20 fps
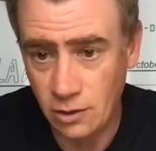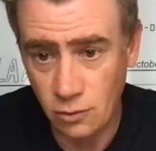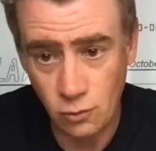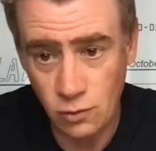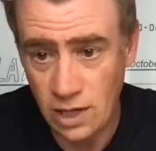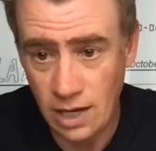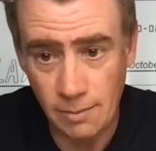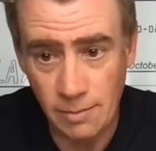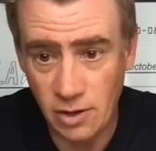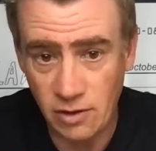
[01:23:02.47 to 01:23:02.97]
all
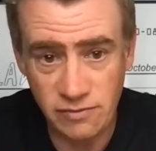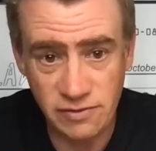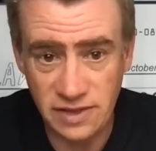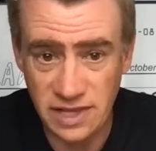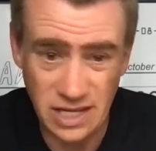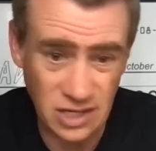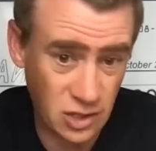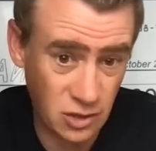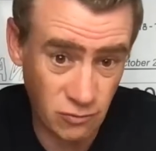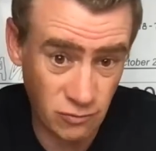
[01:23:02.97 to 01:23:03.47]
come off, and
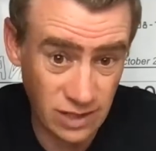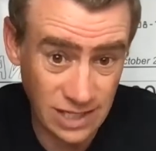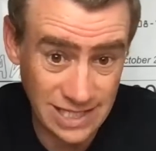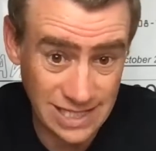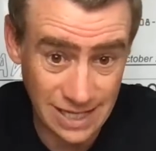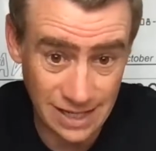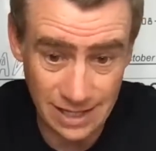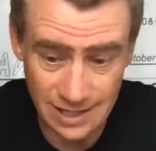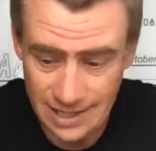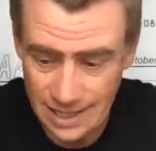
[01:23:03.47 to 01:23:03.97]
then you can
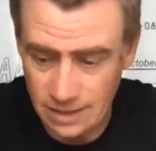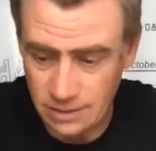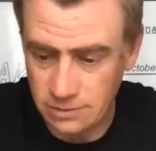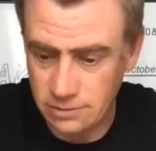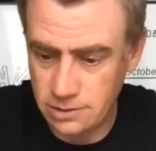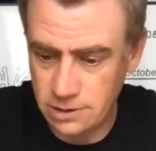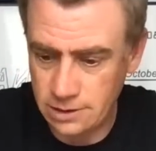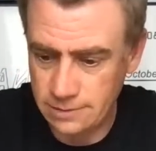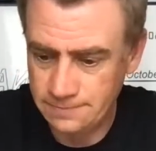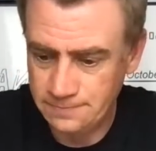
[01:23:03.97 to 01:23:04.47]
retie that
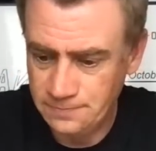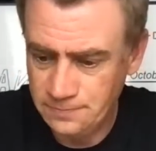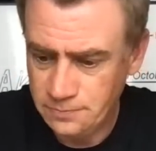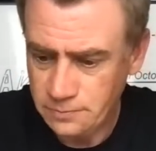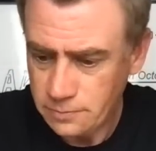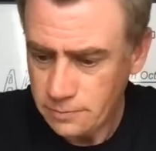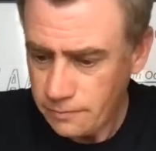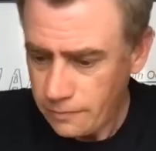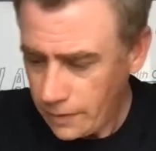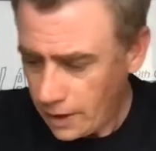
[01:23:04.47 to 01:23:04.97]
hook.
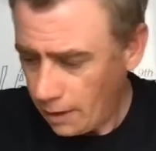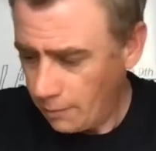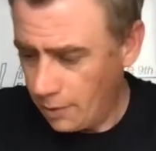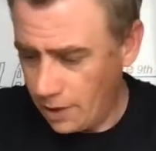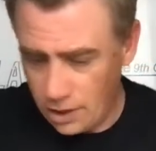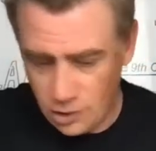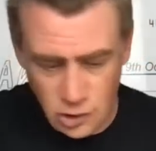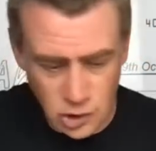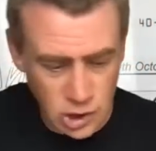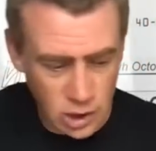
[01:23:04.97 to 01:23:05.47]
But
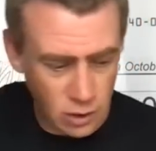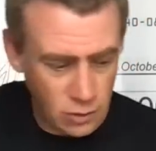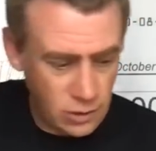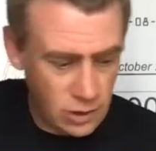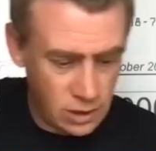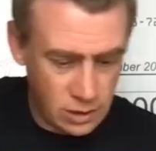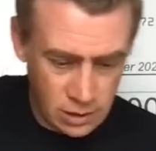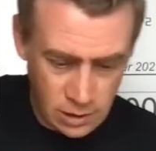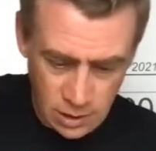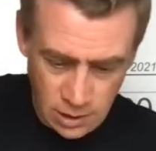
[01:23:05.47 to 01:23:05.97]
I'll show
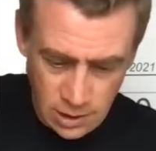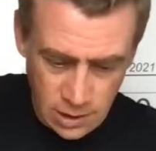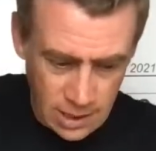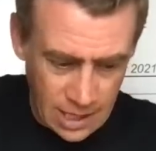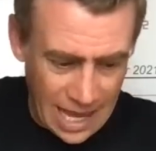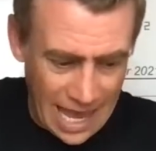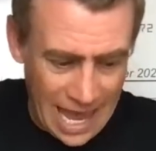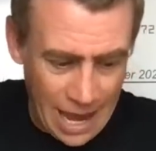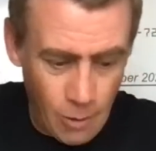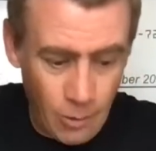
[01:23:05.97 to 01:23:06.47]
you
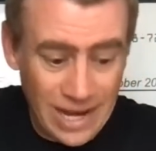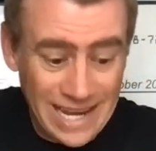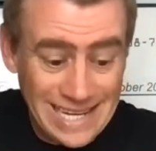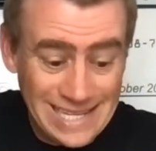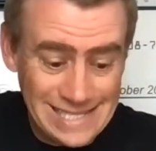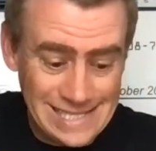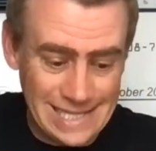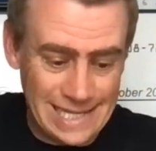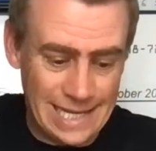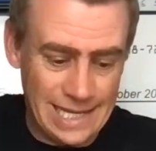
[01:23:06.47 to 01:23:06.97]
how
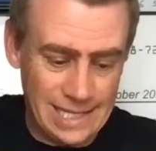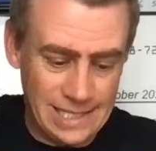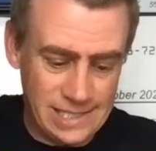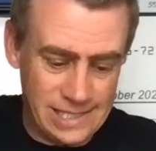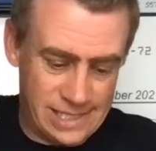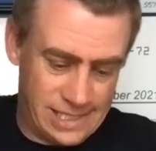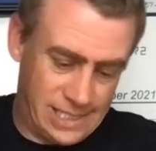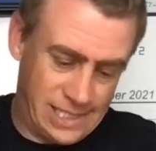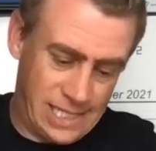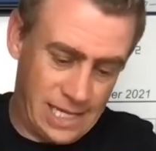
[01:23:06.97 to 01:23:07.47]
easy it is
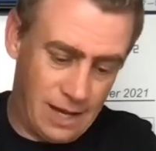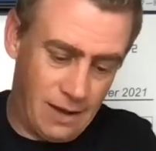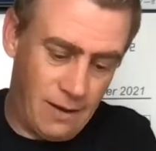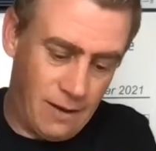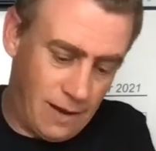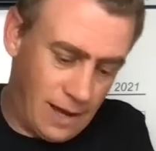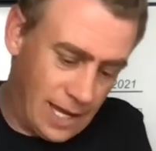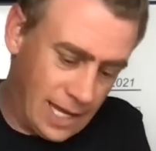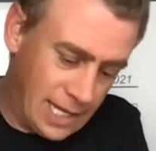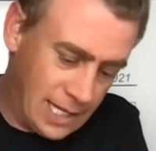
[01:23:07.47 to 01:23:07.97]
to
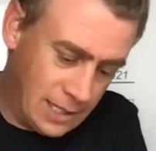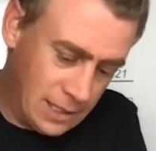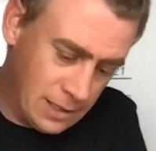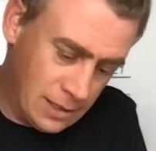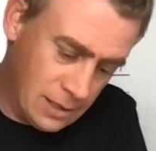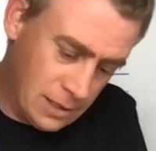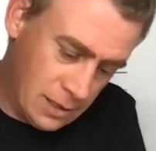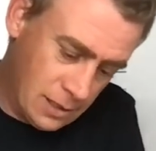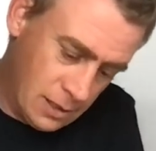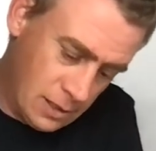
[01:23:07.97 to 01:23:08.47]
tie
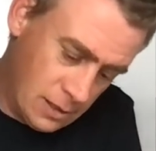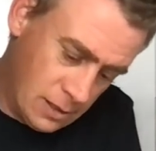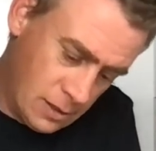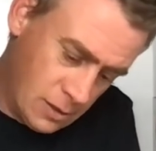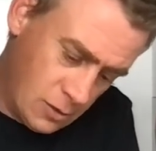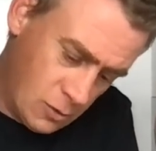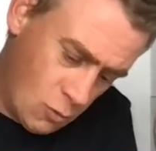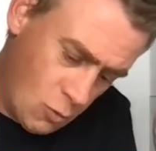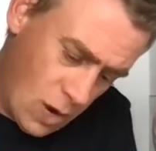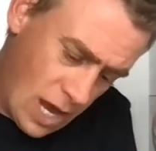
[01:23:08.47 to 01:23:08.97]

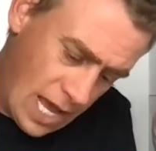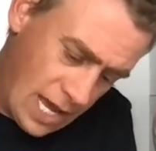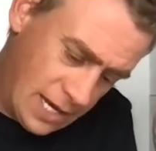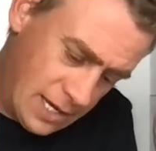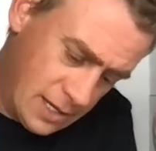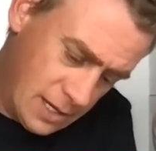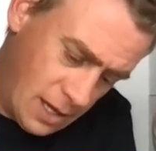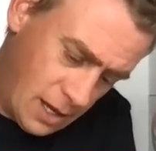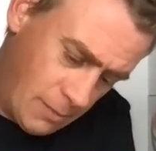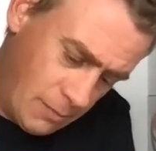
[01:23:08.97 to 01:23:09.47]

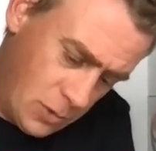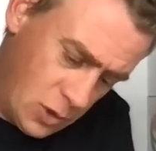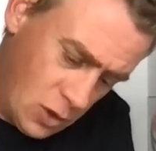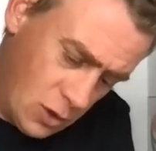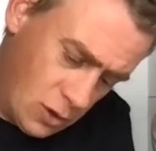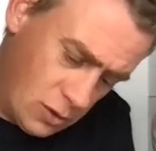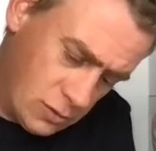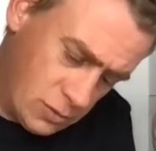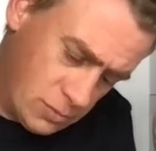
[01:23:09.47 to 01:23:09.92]
when I'm not